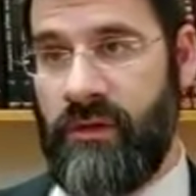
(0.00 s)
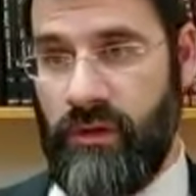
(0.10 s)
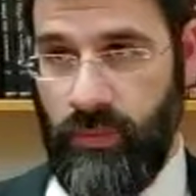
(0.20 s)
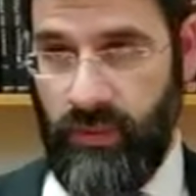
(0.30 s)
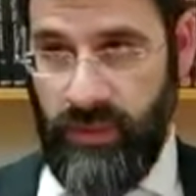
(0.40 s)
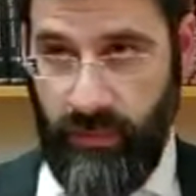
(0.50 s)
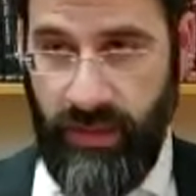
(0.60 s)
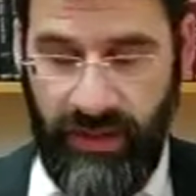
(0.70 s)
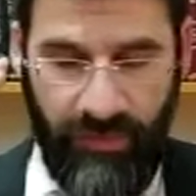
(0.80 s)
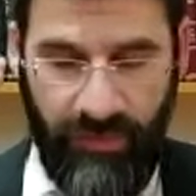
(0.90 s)

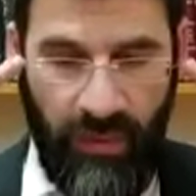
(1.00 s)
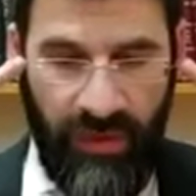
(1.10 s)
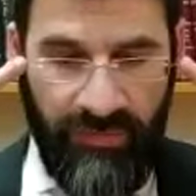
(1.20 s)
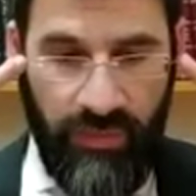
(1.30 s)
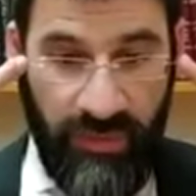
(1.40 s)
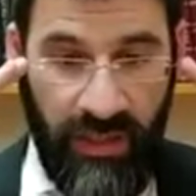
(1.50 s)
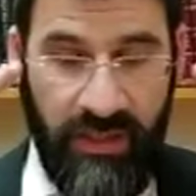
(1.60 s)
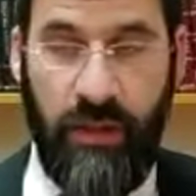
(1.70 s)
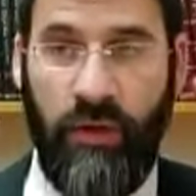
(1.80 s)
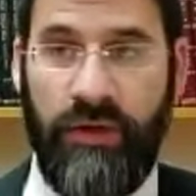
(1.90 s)
We have two
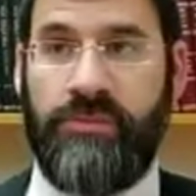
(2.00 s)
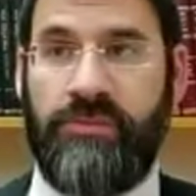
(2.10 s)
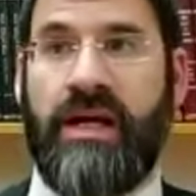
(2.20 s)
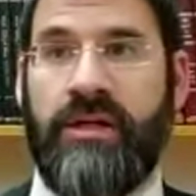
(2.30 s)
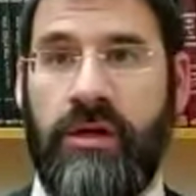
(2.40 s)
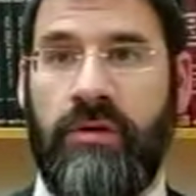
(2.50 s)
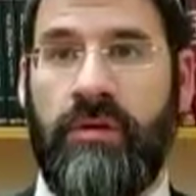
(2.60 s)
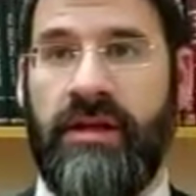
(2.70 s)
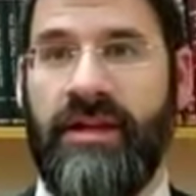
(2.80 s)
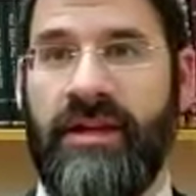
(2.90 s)
things that hold us back
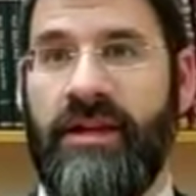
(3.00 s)
generally